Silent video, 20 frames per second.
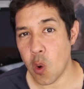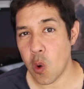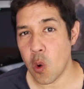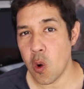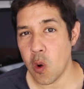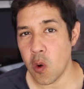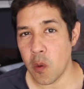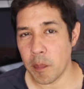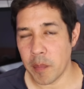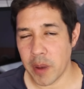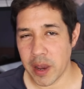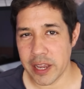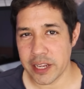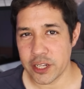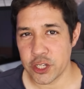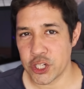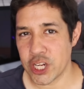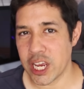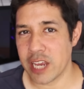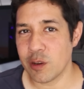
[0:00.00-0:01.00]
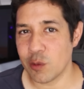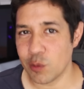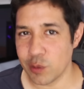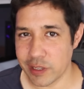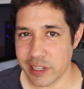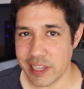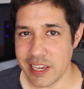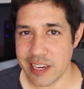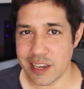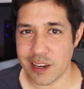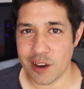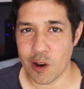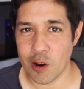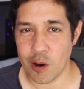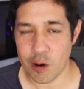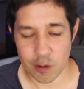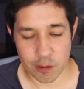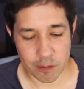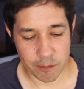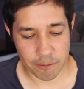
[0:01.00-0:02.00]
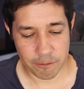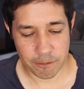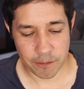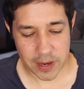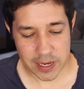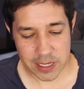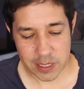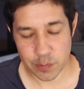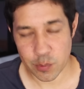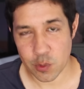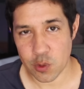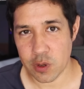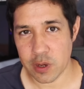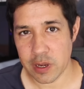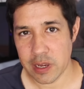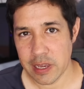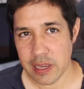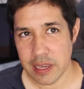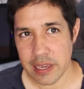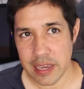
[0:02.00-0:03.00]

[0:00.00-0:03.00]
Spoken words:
or my channel link on Facebook,